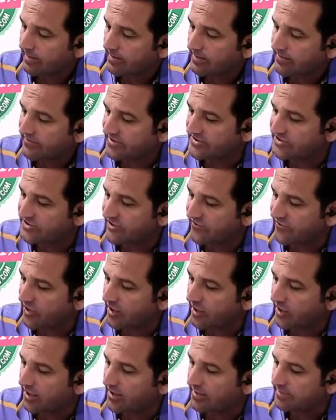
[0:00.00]
First of
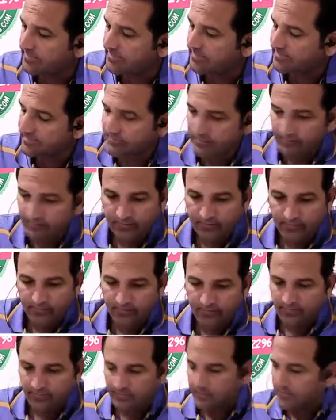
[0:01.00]
all,
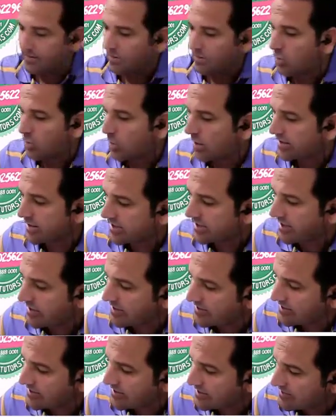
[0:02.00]
what is